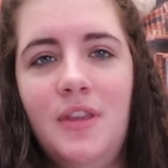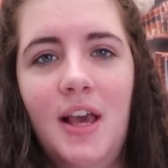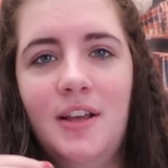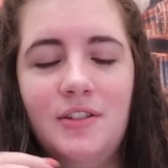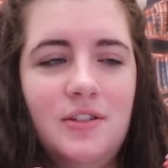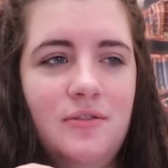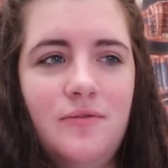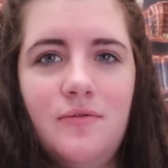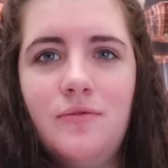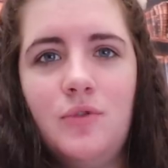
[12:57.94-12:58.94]
as
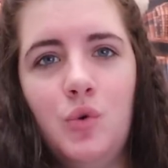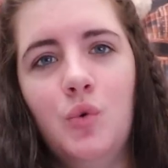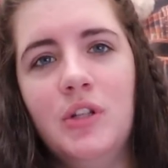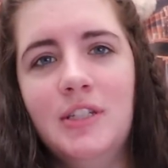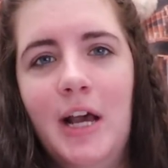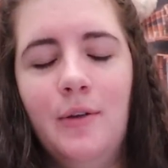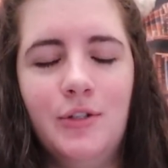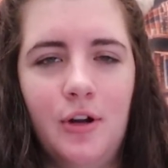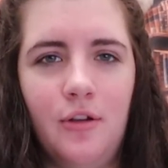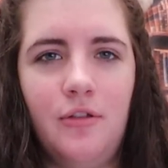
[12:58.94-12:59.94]
cool and down
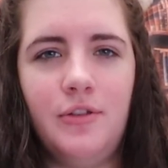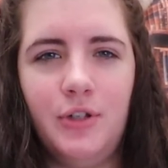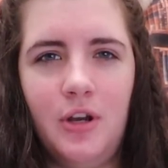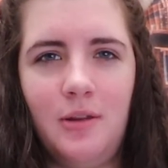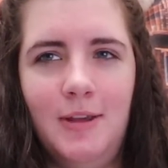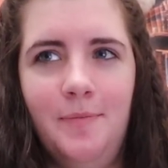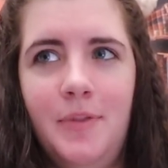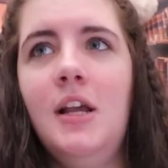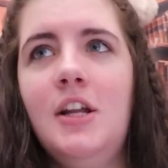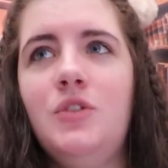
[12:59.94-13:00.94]
to earth. Do you know what I
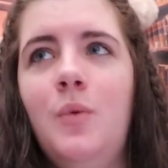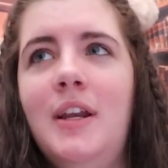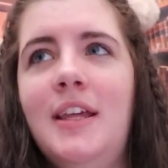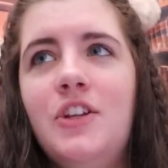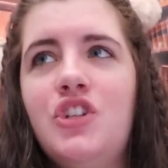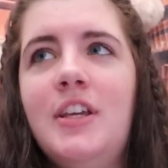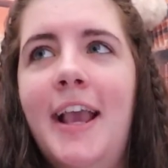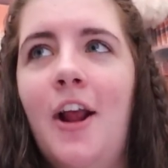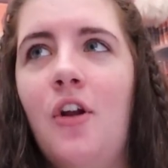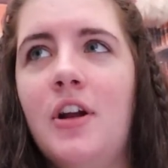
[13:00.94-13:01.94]
mean? It's what each
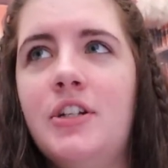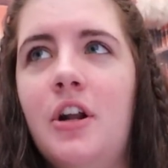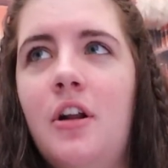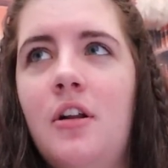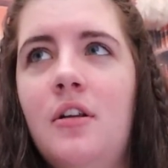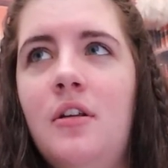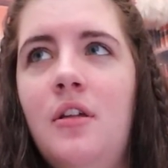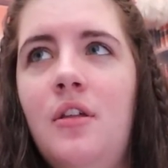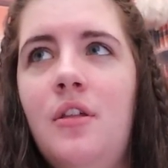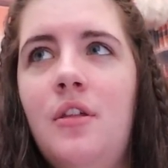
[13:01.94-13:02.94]
character
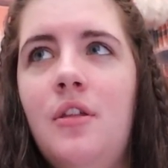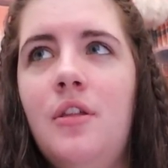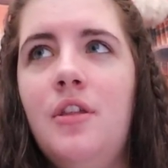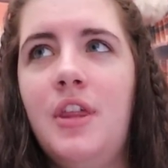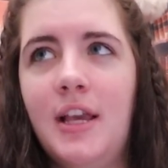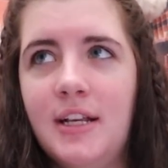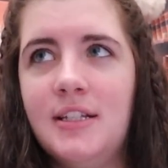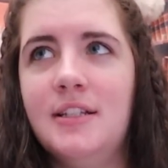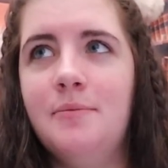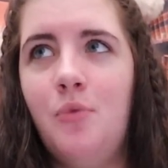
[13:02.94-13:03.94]

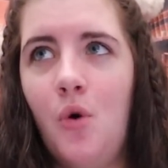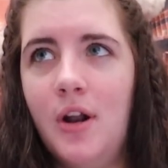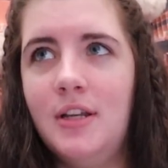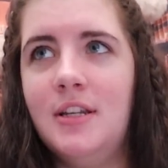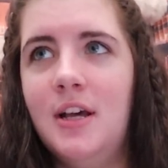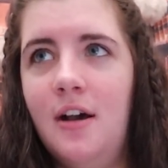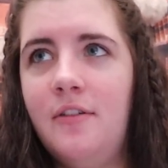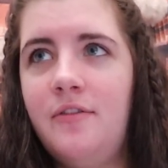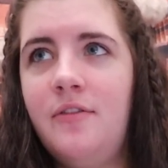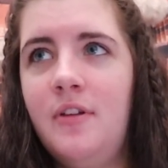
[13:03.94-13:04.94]
thinks is important
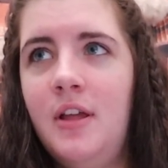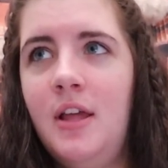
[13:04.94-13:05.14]
enough